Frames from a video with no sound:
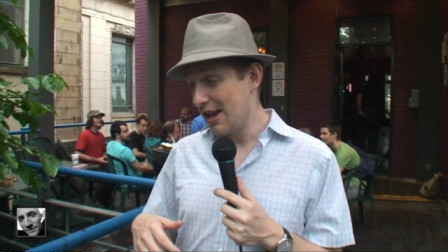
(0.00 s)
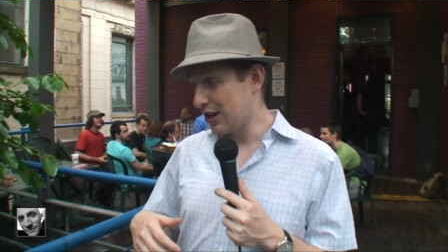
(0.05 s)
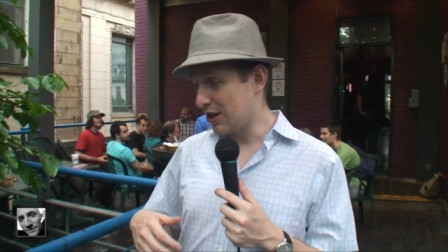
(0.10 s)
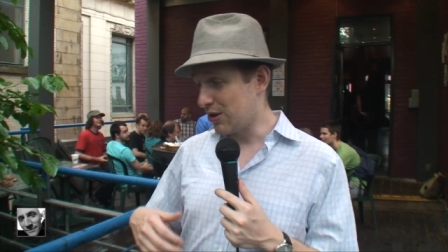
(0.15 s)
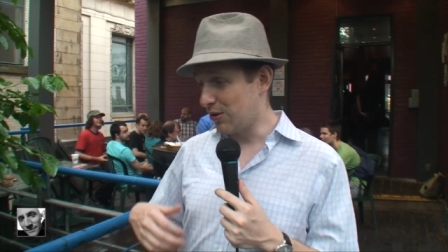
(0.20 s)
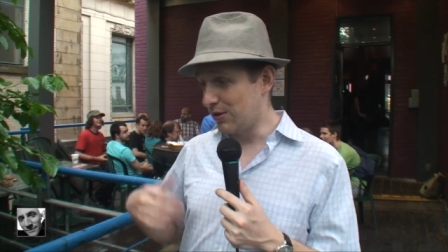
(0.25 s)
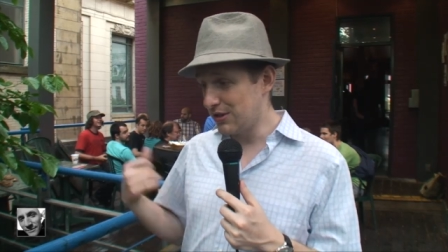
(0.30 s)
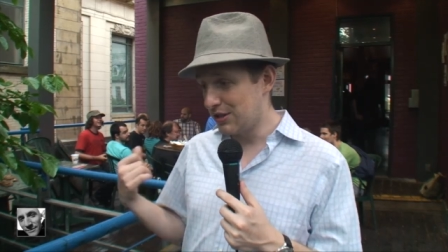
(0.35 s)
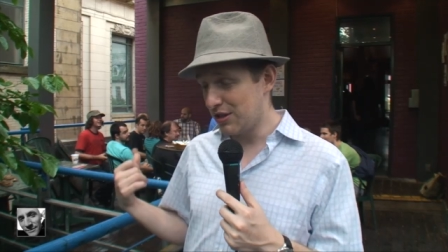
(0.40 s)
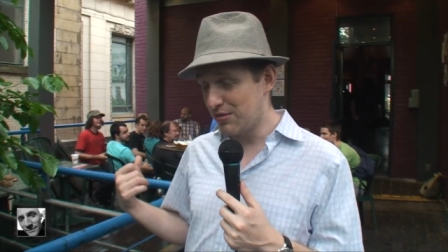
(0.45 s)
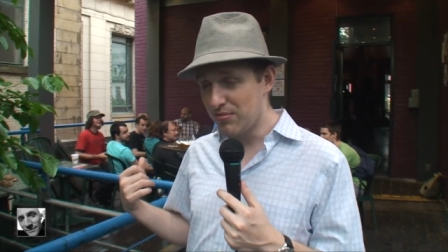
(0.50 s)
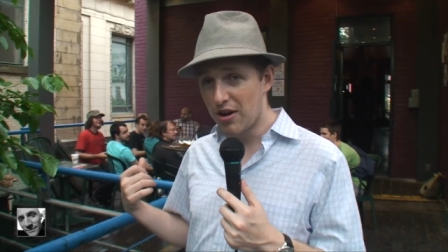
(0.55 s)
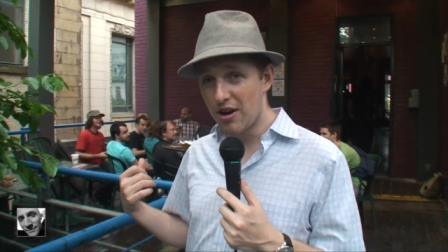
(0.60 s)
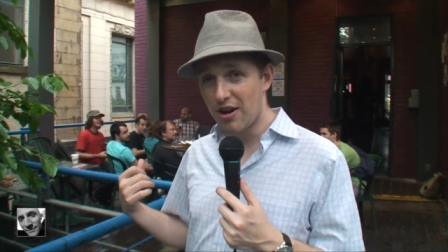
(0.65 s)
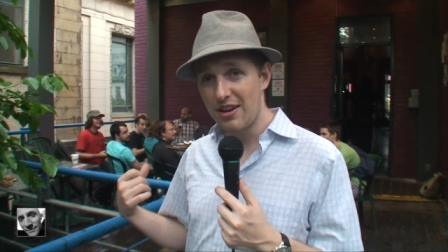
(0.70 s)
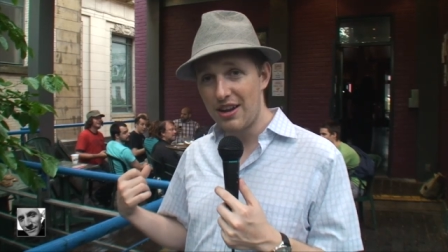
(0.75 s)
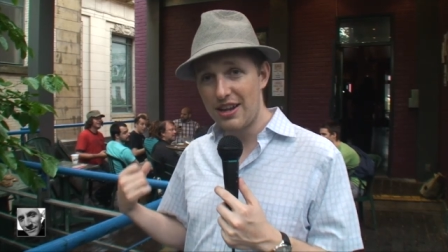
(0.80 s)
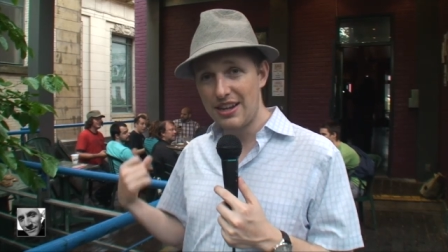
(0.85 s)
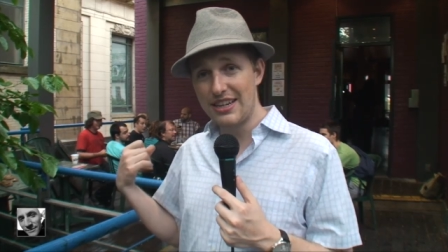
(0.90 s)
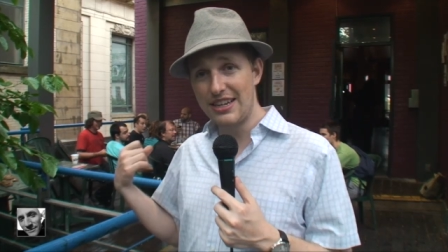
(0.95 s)
going to a
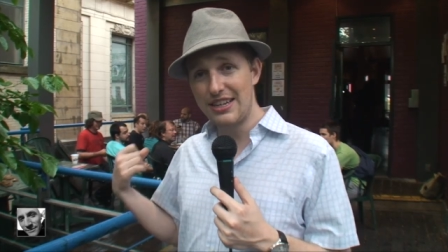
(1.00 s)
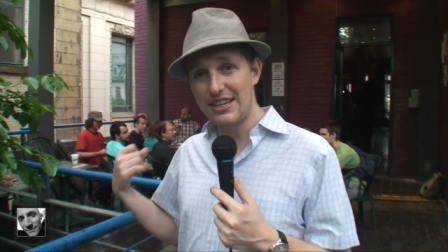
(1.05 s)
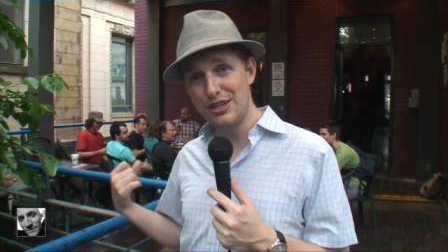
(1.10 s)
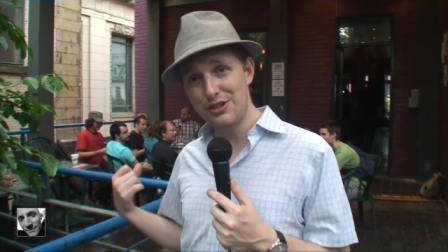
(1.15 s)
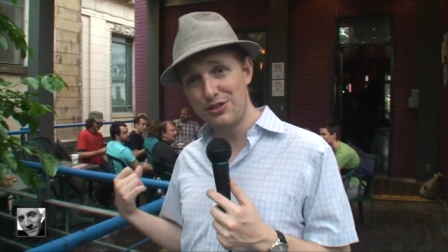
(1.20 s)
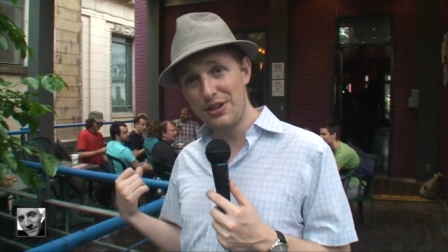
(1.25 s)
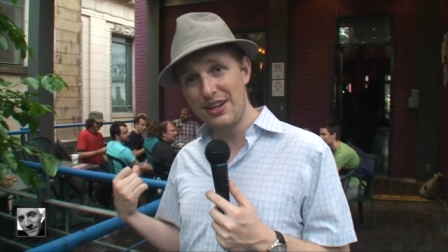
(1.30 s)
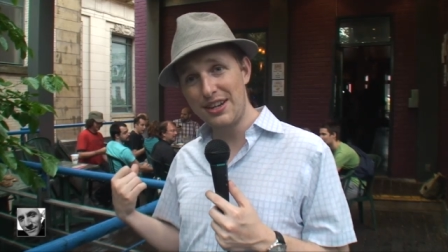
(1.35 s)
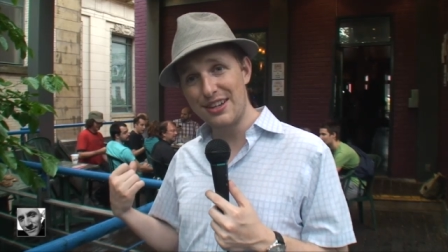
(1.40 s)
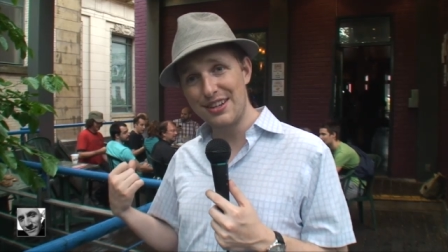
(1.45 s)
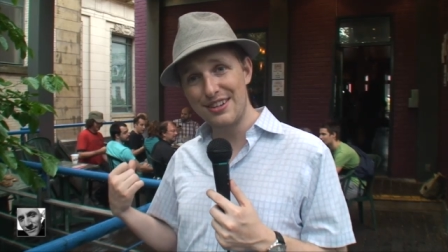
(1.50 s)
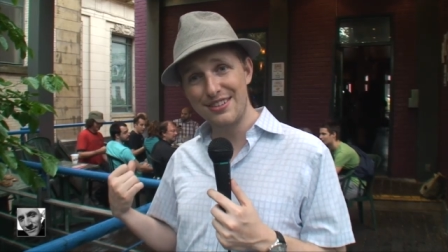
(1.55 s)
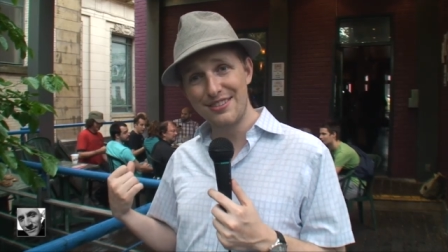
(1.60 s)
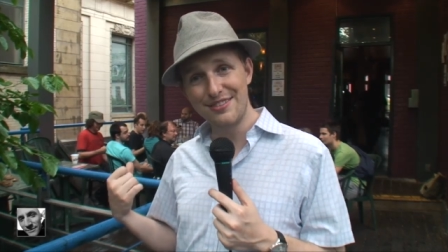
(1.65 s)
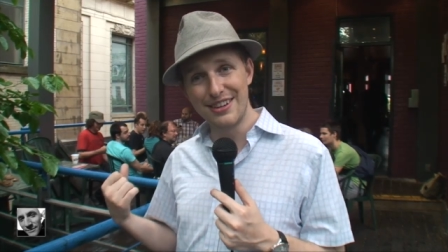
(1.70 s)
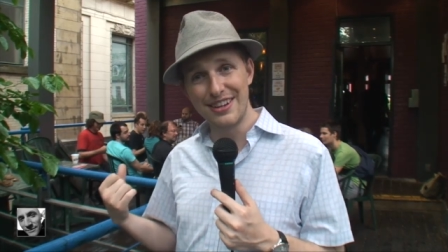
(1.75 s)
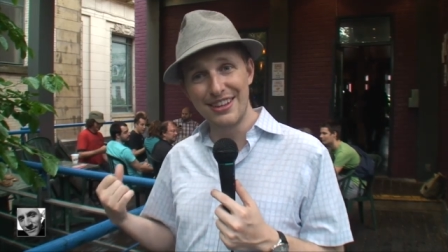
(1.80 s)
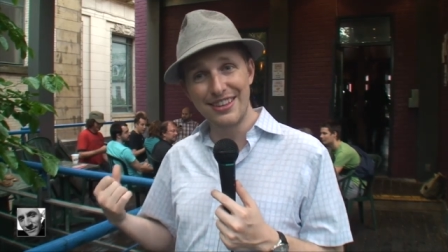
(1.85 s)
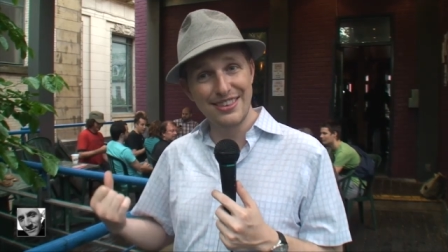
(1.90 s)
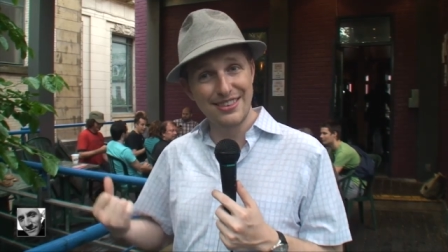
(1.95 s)
bar and getting a drink
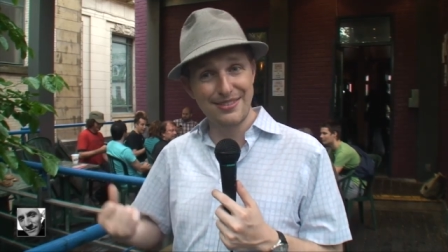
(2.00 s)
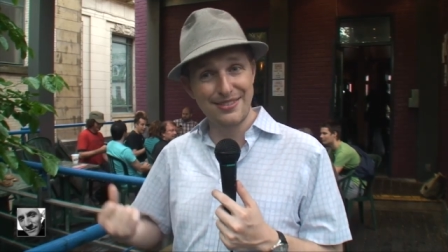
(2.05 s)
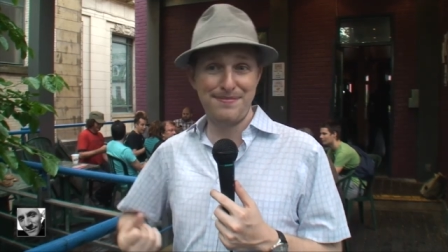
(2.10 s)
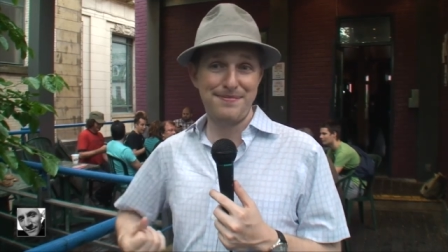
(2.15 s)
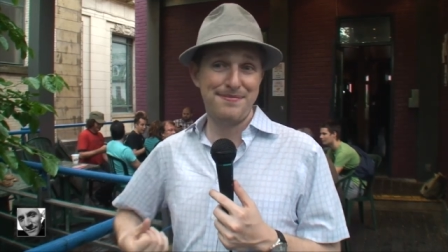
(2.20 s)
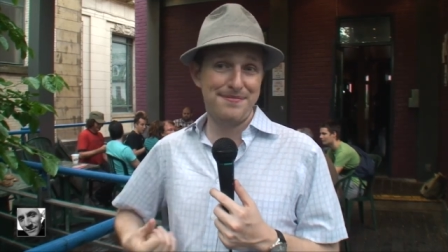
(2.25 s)
with